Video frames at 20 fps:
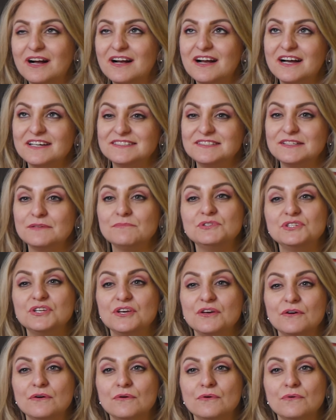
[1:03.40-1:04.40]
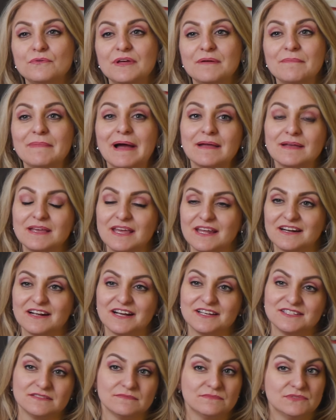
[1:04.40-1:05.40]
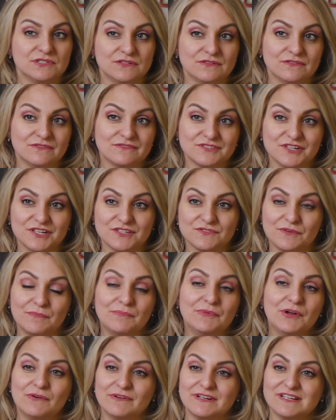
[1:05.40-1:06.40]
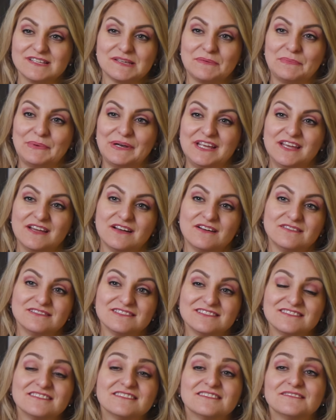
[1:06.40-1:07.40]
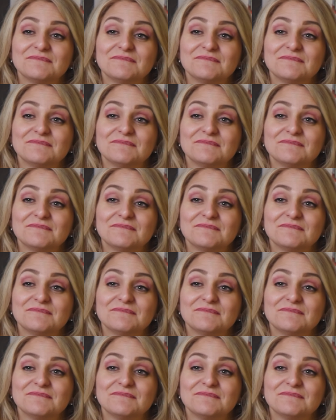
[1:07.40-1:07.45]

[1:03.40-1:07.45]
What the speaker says: accustomed to, they might get accustomed to just from knowing somebody else.